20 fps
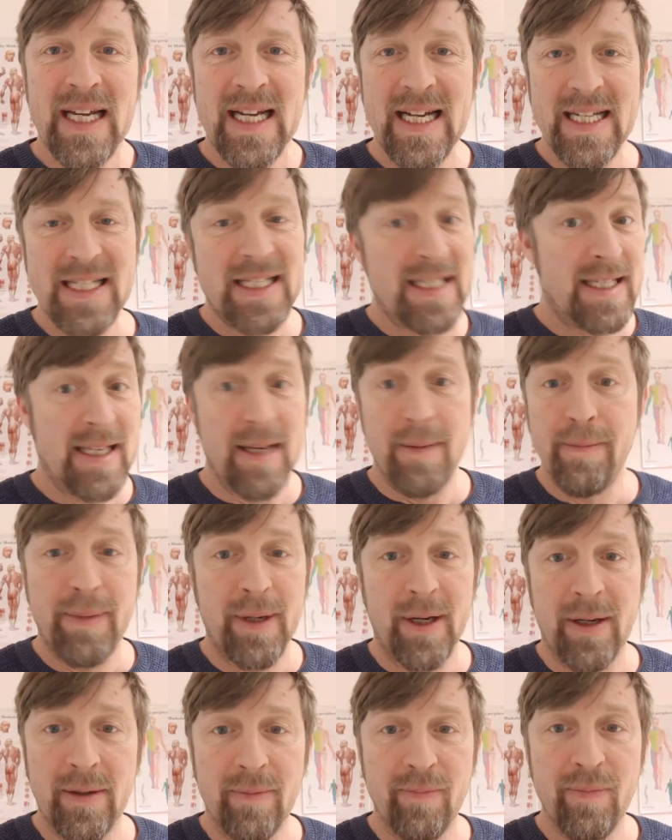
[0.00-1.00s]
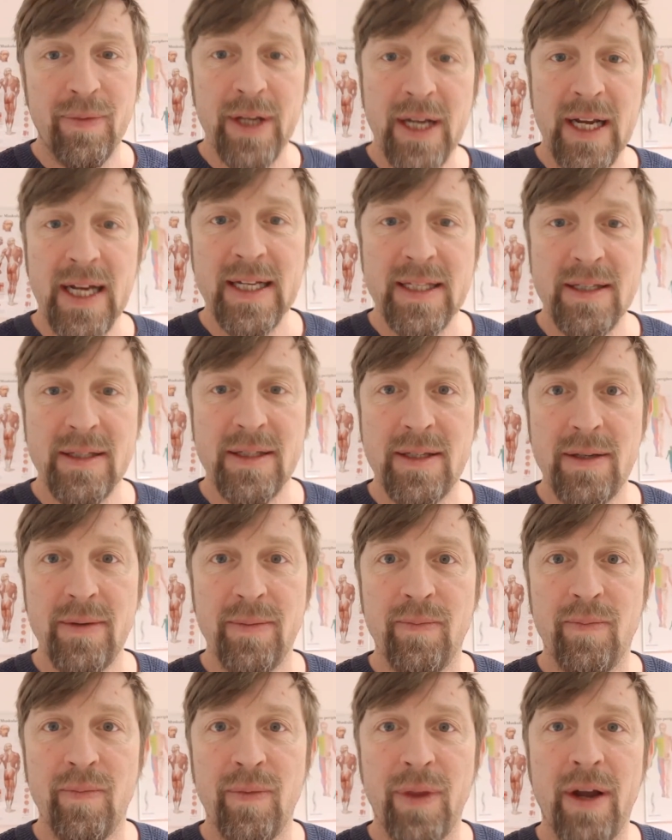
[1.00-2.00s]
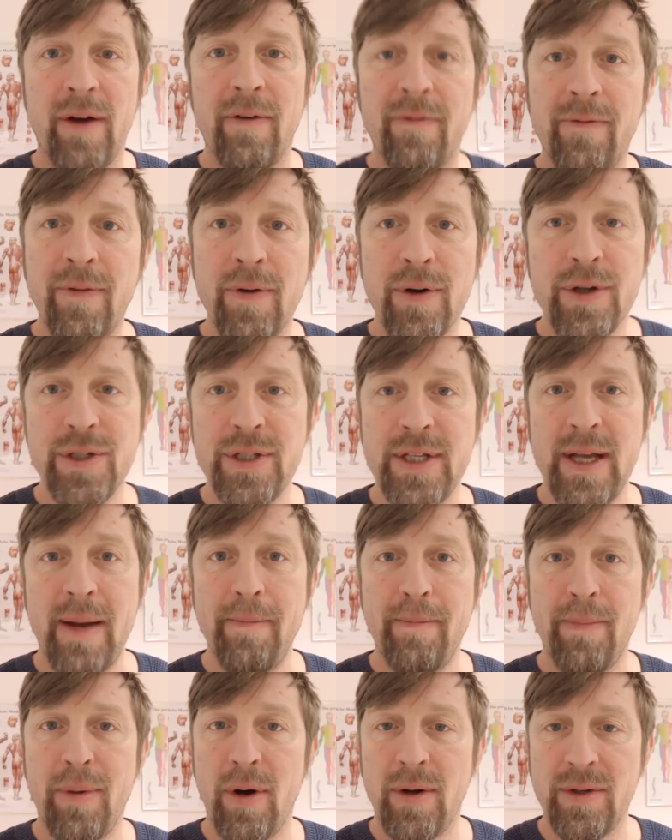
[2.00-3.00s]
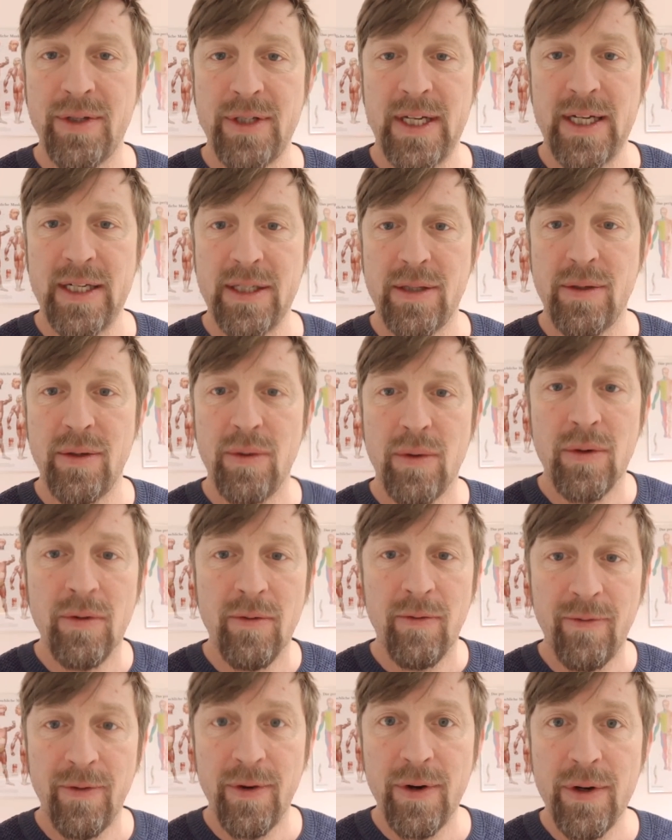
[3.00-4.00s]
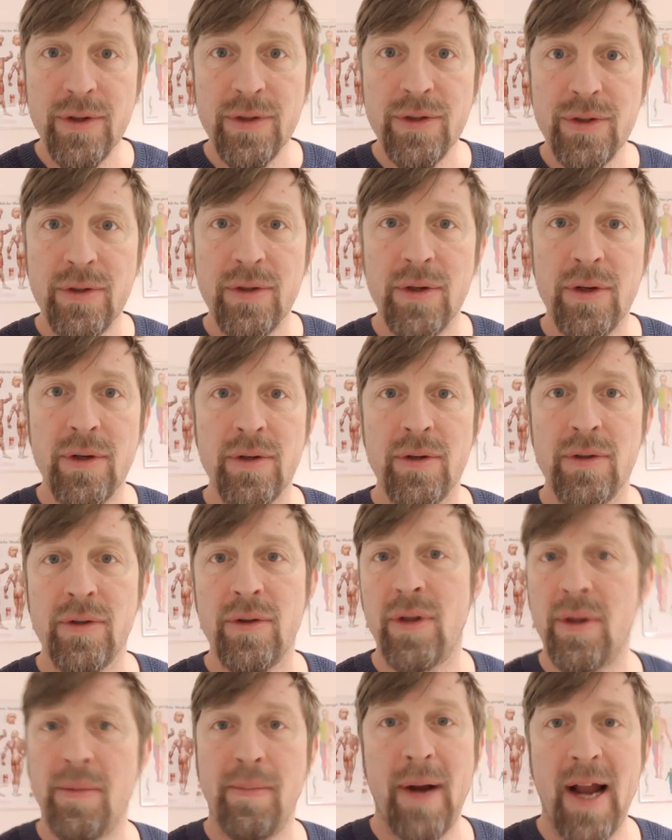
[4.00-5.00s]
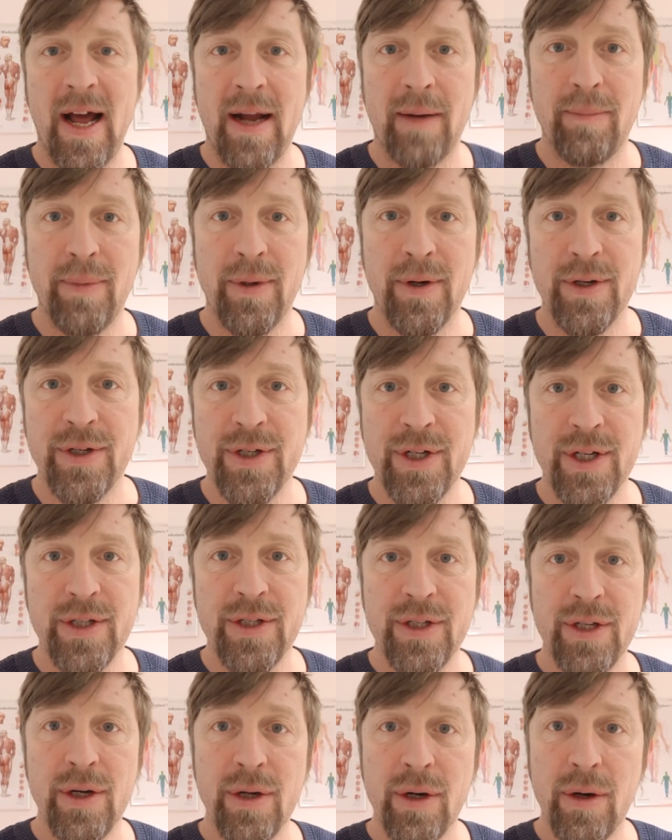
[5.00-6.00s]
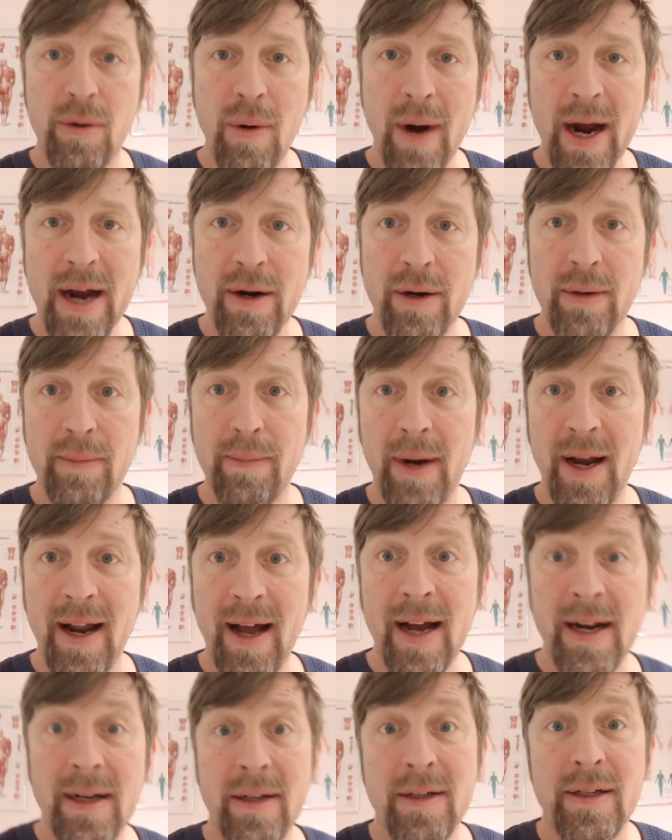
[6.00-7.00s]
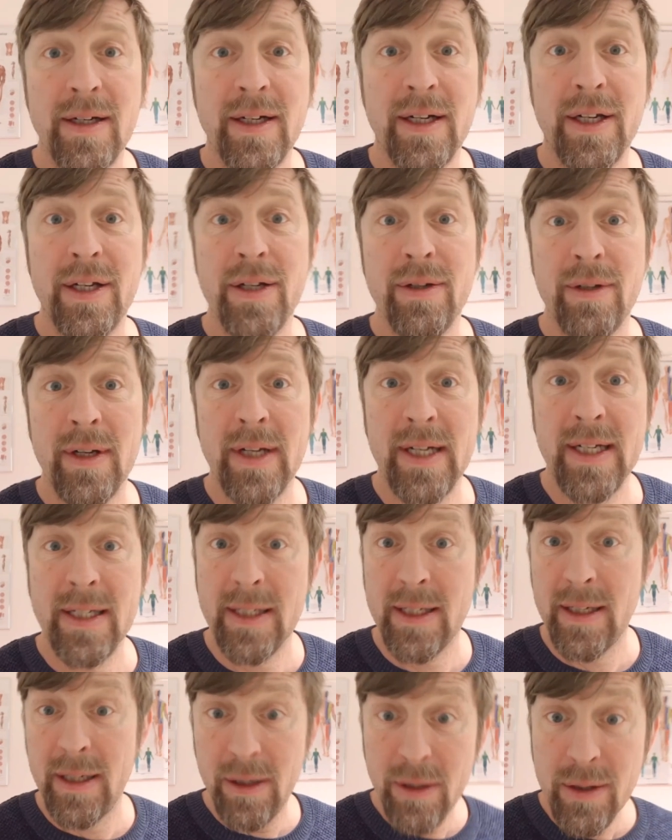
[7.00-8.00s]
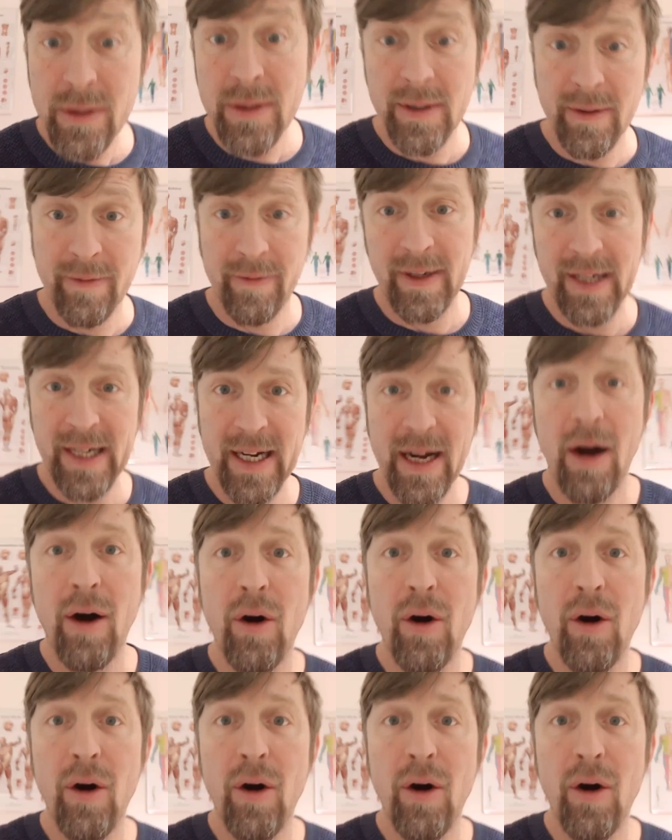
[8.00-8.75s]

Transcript: It's simple. It's a four-step process. First, the plant purchase. You acquire a plant exclusively